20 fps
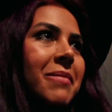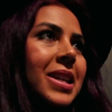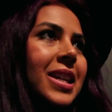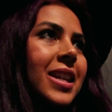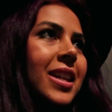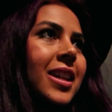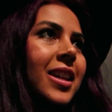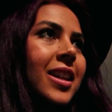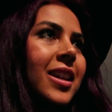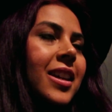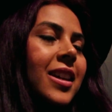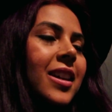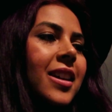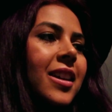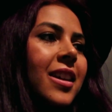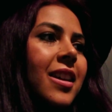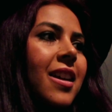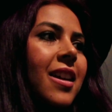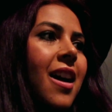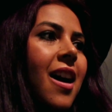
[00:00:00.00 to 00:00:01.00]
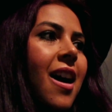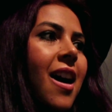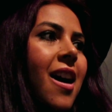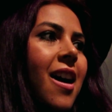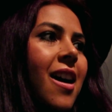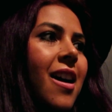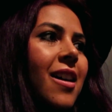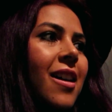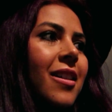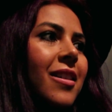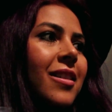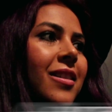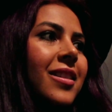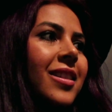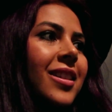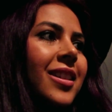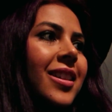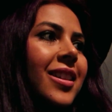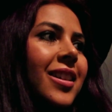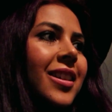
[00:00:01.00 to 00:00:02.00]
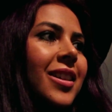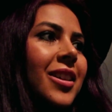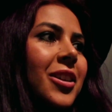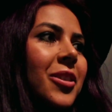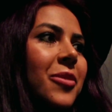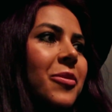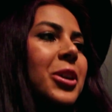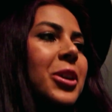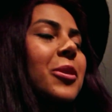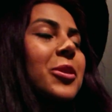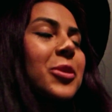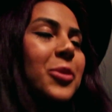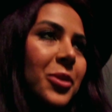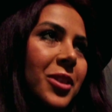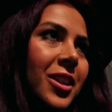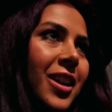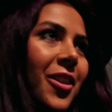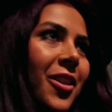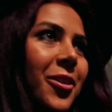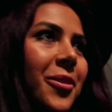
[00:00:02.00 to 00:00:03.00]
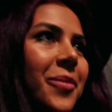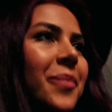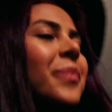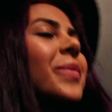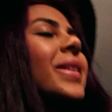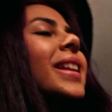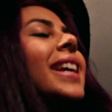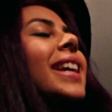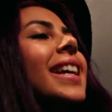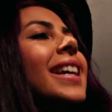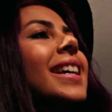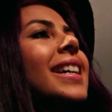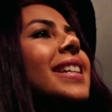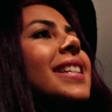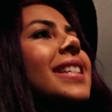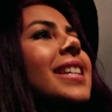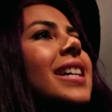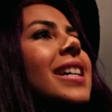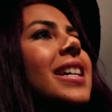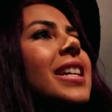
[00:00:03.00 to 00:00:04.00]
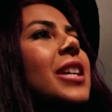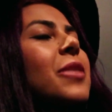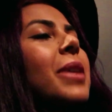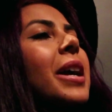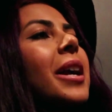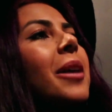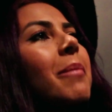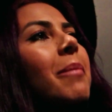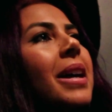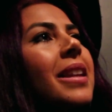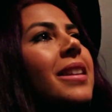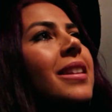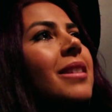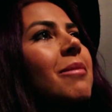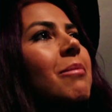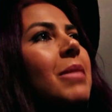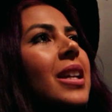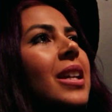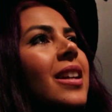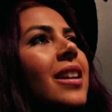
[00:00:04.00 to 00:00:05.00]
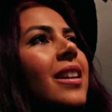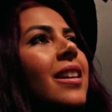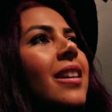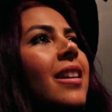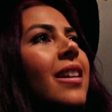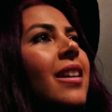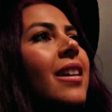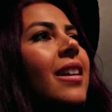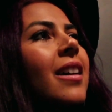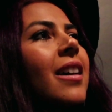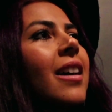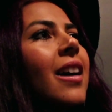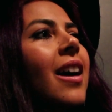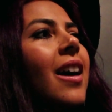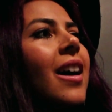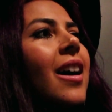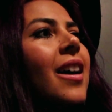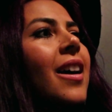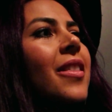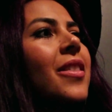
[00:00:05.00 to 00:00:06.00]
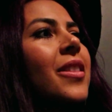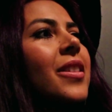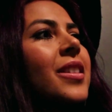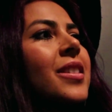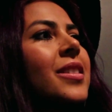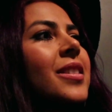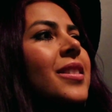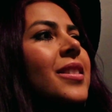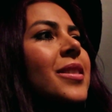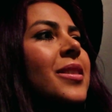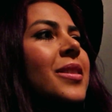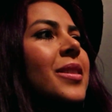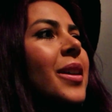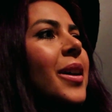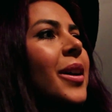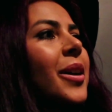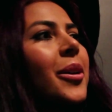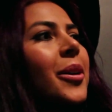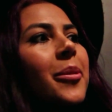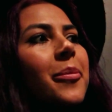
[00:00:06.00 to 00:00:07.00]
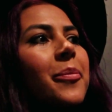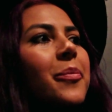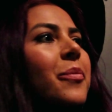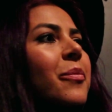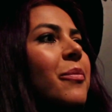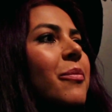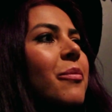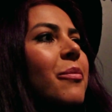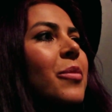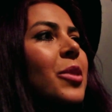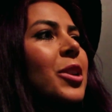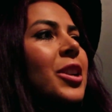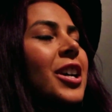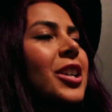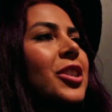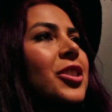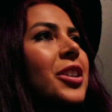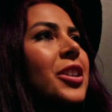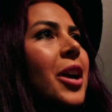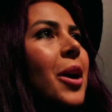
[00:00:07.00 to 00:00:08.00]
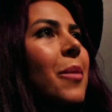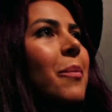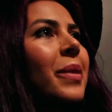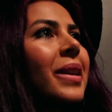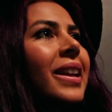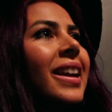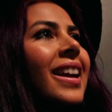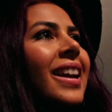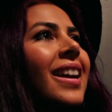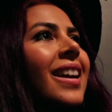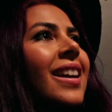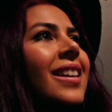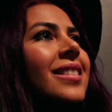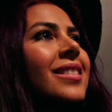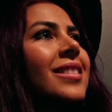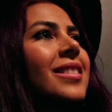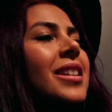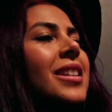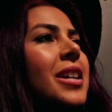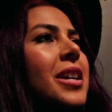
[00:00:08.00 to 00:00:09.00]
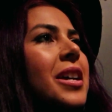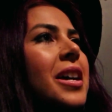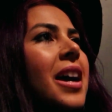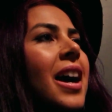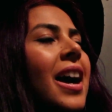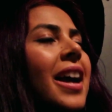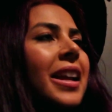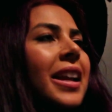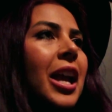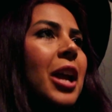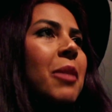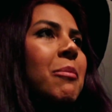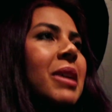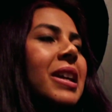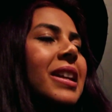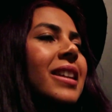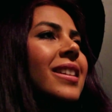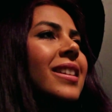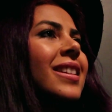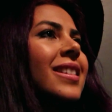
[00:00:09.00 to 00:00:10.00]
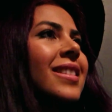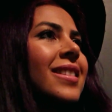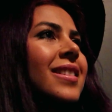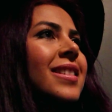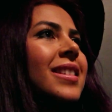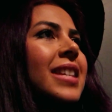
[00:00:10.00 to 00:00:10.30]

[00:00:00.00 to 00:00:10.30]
He, uh, we go to school together, and uh, he recommended me uh, this um, production company, and I came in and